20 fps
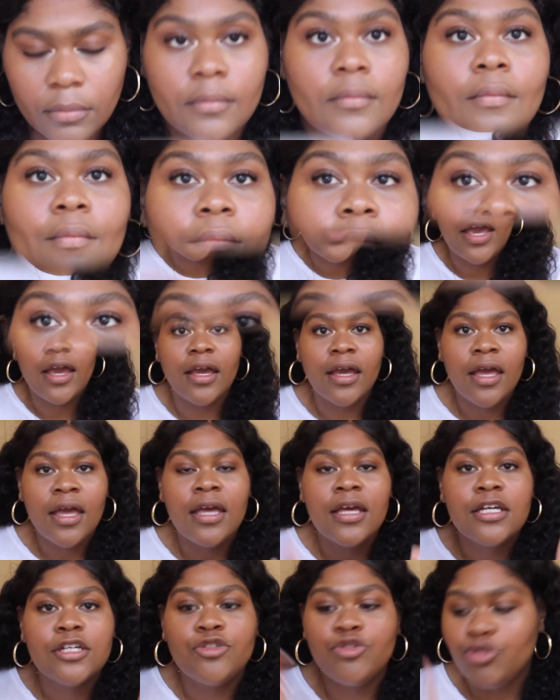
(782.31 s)
Okay,
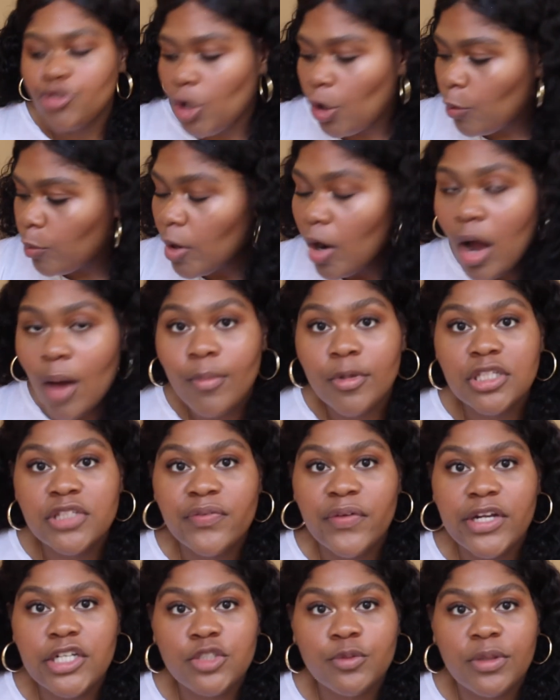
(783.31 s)
so we're almost
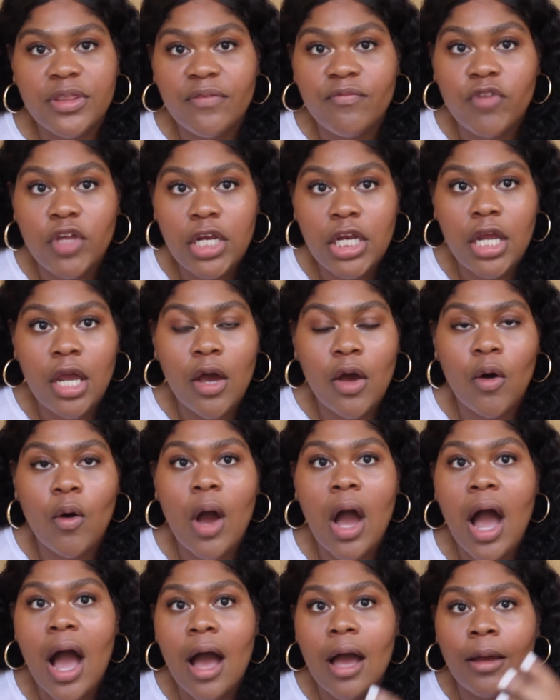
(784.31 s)
finished with the
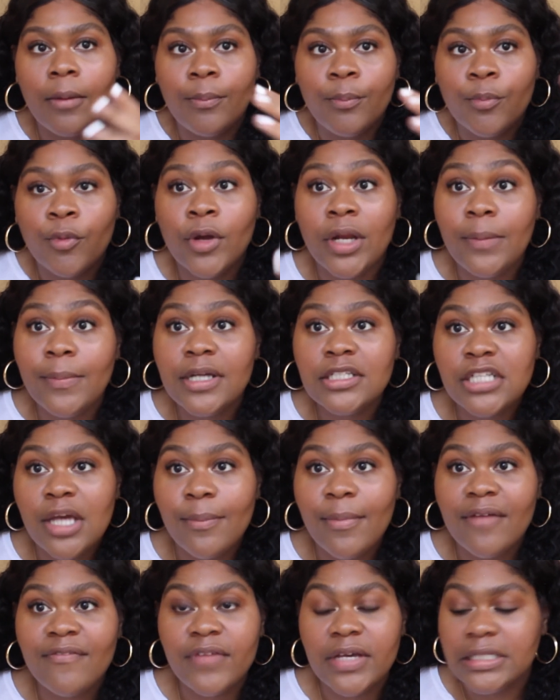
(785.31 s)
video. I'm pretty much had
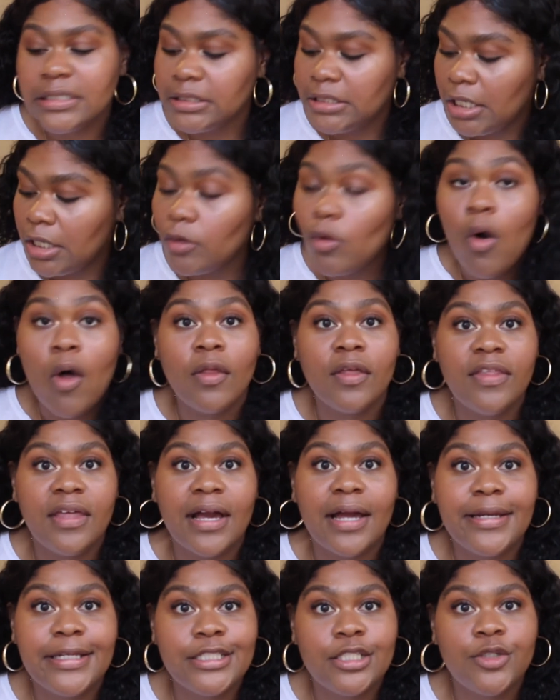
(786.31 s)
my face done. The only thing
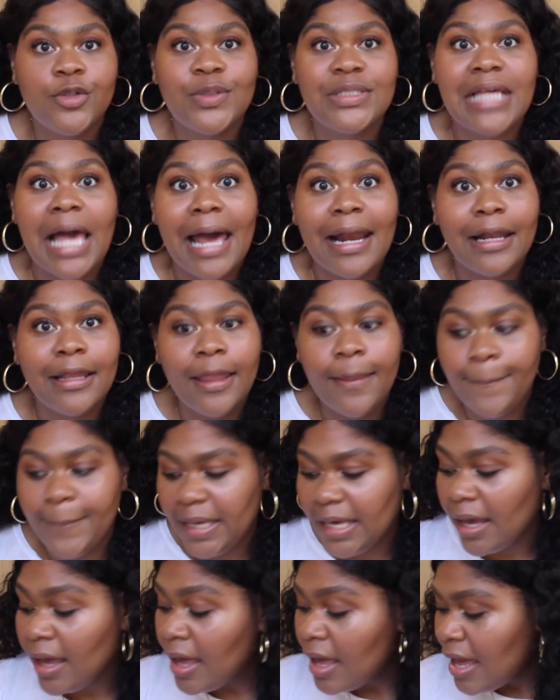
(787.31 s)
I need to do is add a
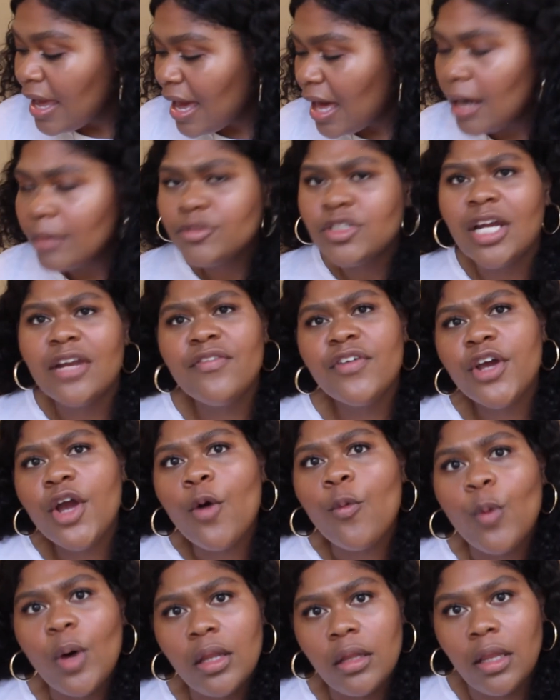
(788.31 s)
lippy, and I'm trying to figure
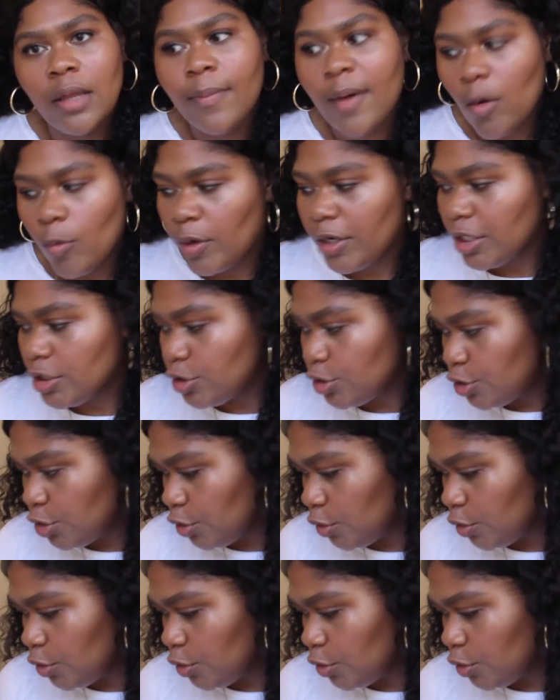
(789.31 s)
out what lip I want to